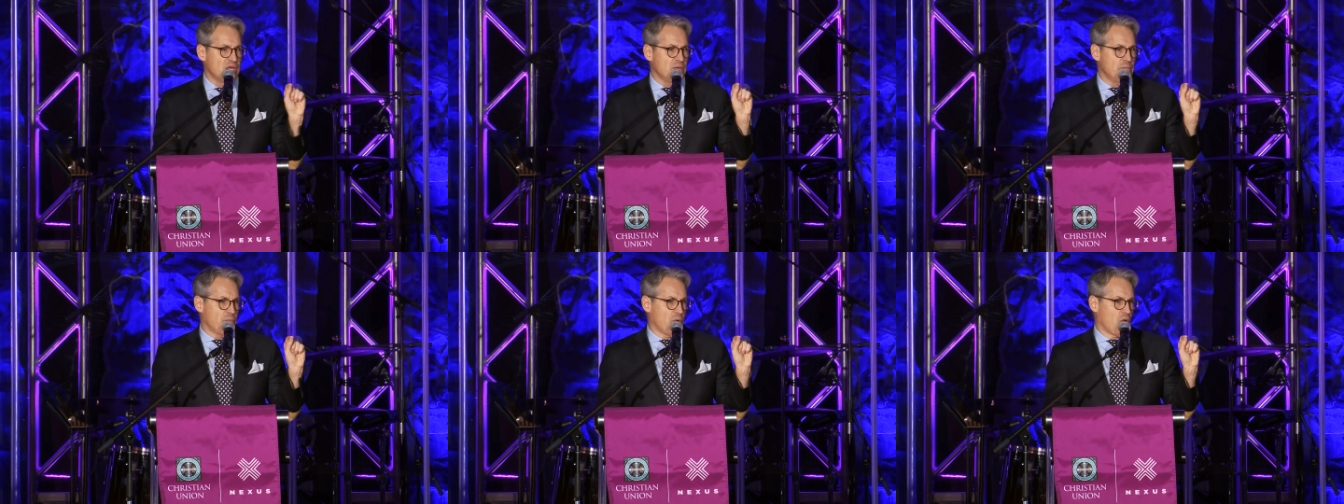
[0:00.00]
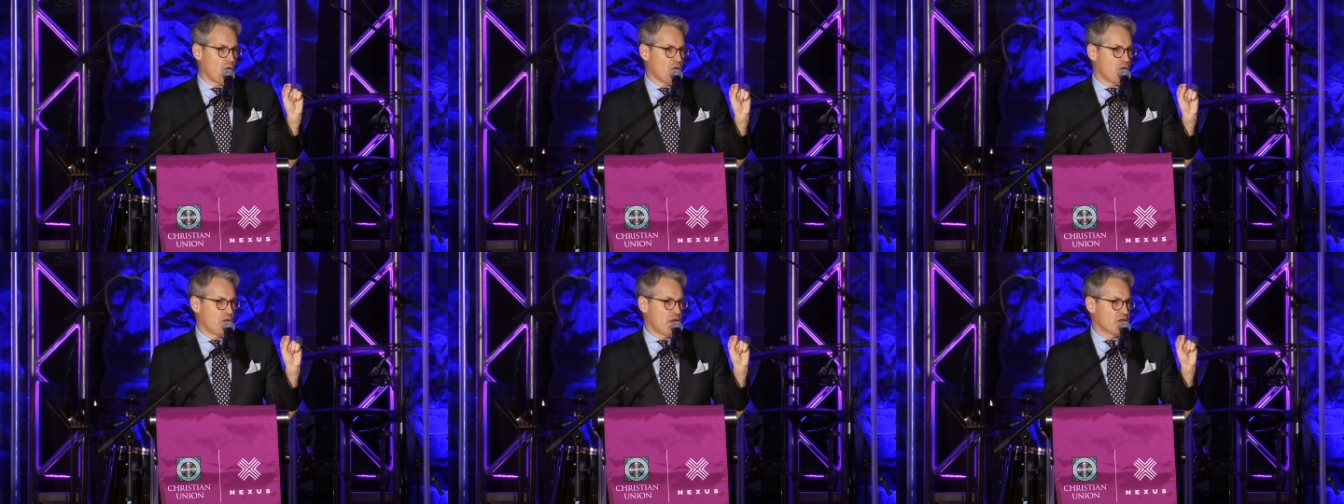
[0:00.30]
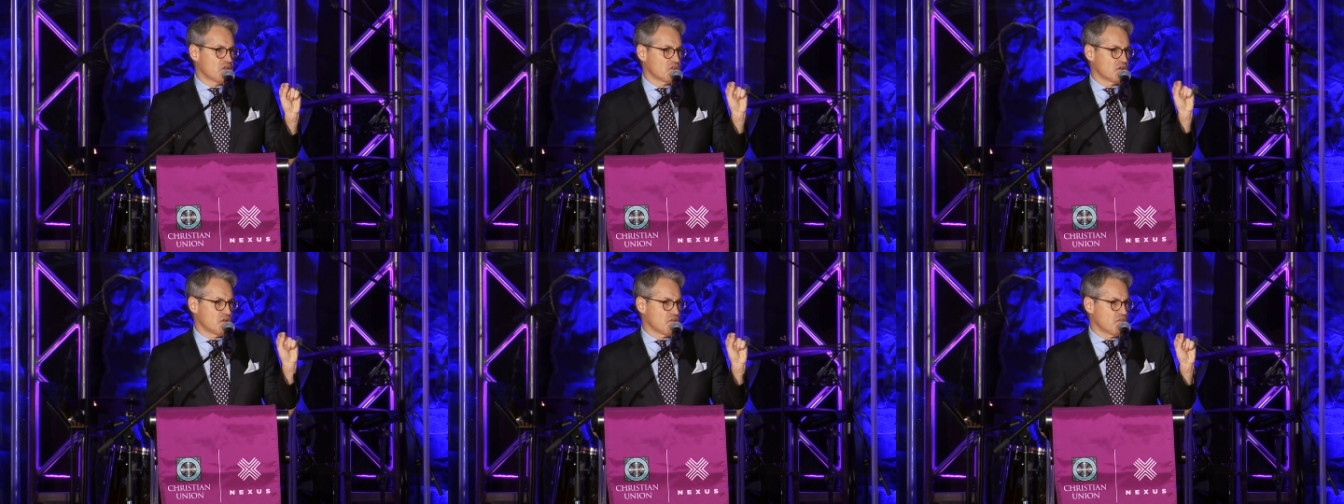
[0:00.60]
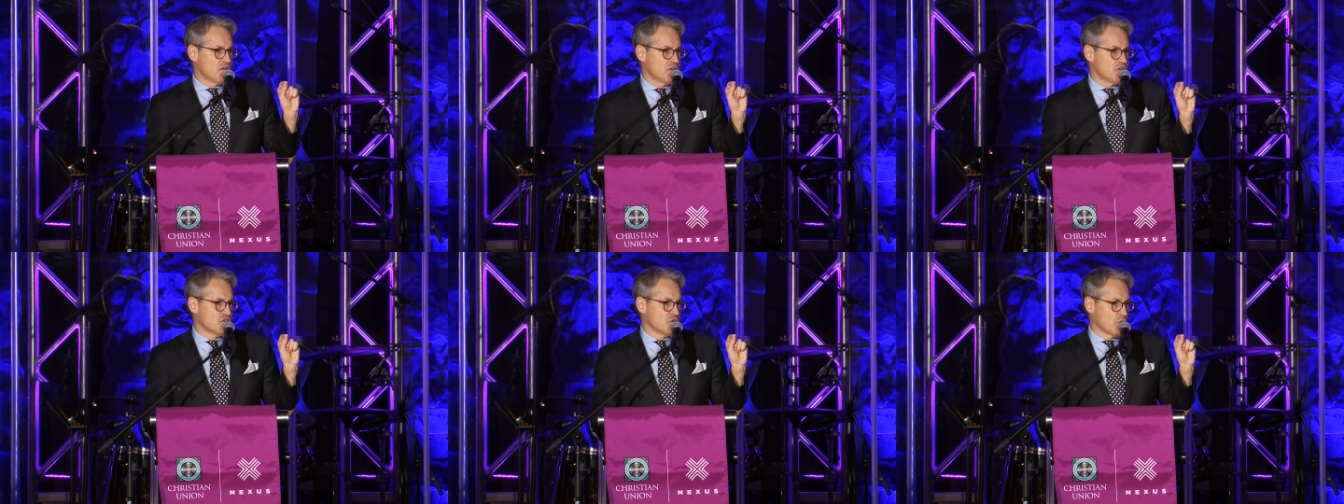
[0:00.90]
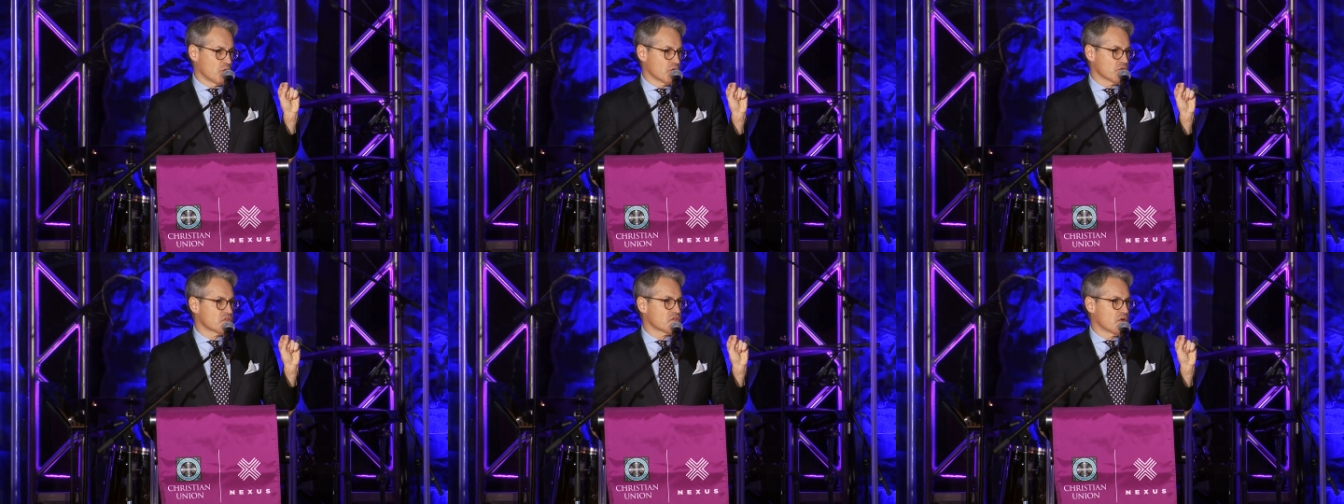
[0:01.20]
people as
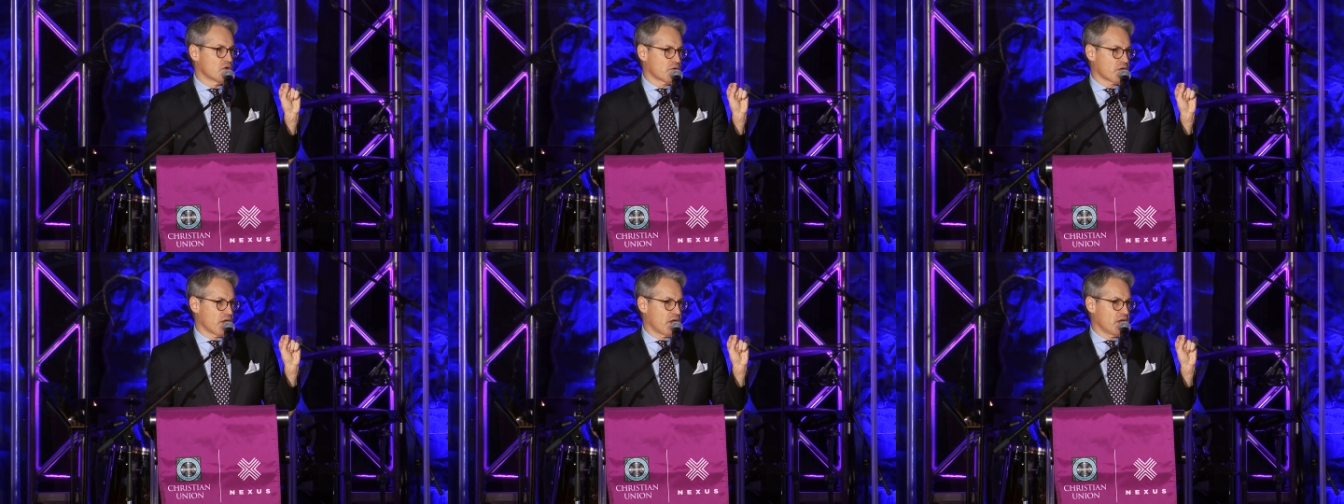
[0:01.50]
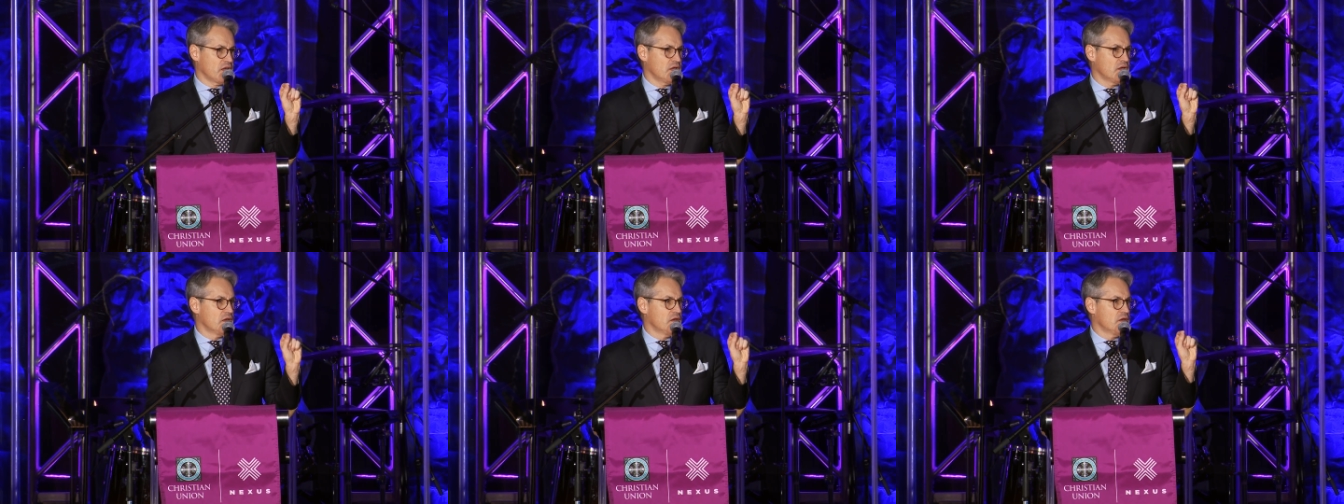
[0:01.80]
individuals, okay?